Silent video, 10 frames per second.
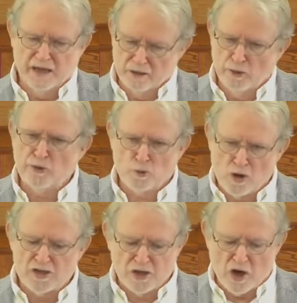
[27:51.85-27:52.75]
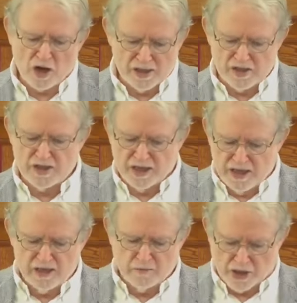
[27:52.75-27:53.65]
and Luther was an
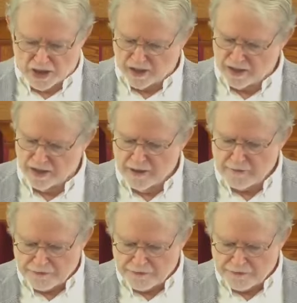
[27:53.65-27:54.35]
Augustinian monk,